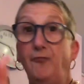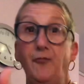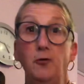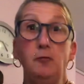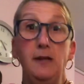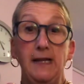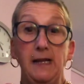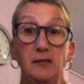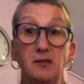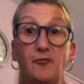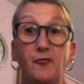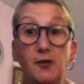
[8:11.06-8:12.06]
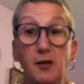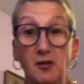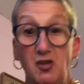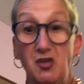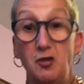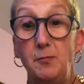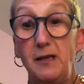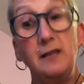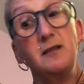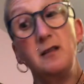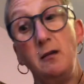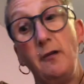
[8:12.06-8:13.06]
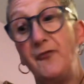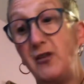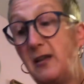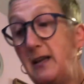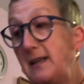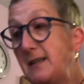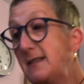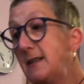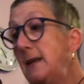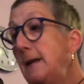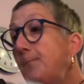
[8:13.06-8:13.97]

full heat for another 2 minutes after this.